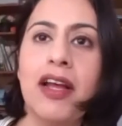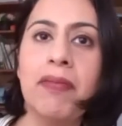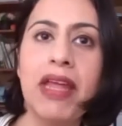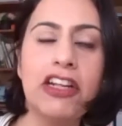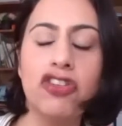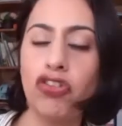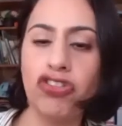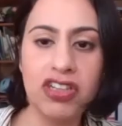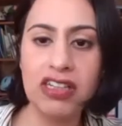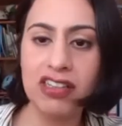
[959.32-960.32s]
it's not
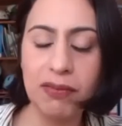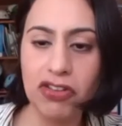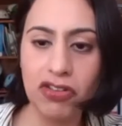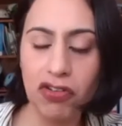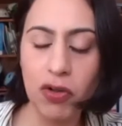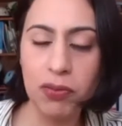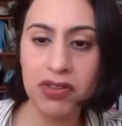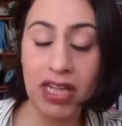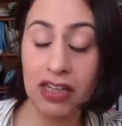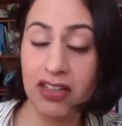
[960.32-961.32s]
just Islamist groups
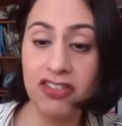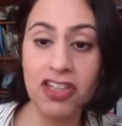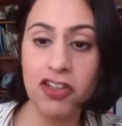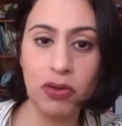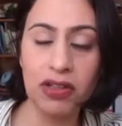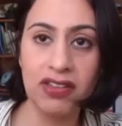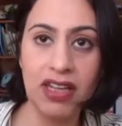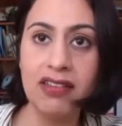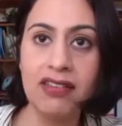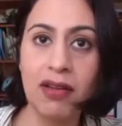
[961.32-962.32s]
that continue to
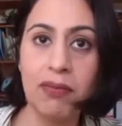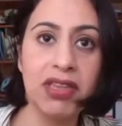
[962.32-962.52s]
exist. I mean,